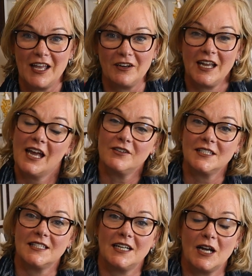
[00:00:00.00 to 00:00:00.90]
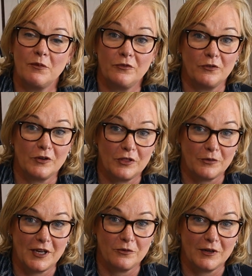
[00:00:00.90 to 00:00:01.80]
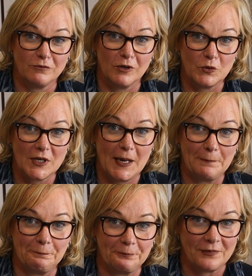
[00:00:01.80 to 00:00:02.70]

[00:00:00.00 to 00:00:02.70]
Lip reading: and I have it set up for a 3-thread rolled hem.